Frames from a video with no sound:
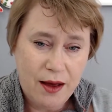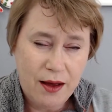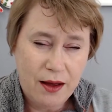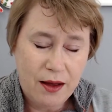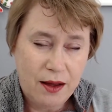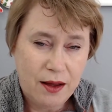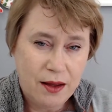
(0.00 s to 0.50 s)

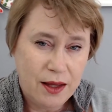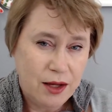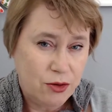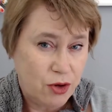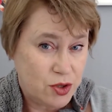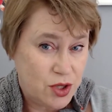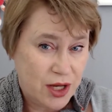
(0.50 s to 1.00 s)
in
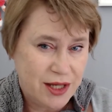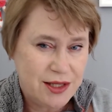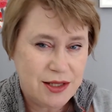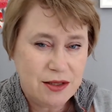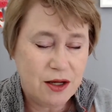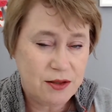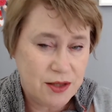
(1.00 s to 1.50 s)
crochet it's
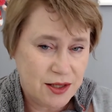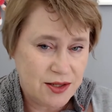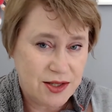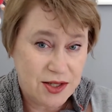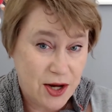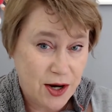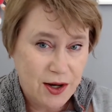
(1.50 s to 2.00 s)
not
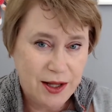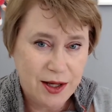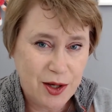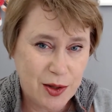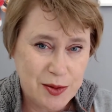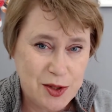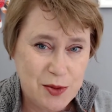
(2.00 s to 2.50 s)
necessarily
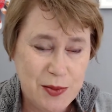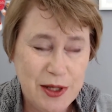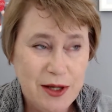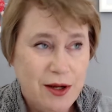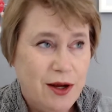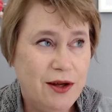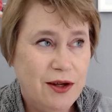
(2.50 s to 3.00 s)
going to be
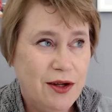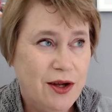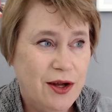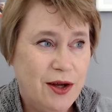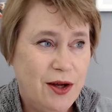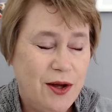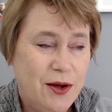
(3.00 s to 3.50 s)

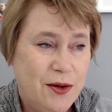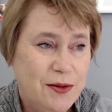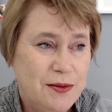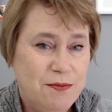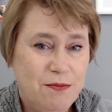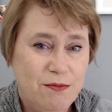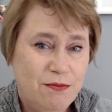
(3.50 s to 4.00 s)

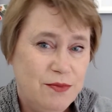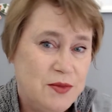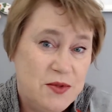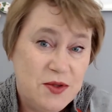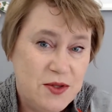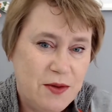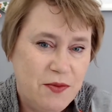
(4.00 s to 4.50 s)

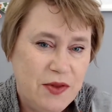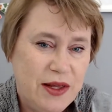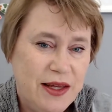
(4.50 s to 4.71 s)
something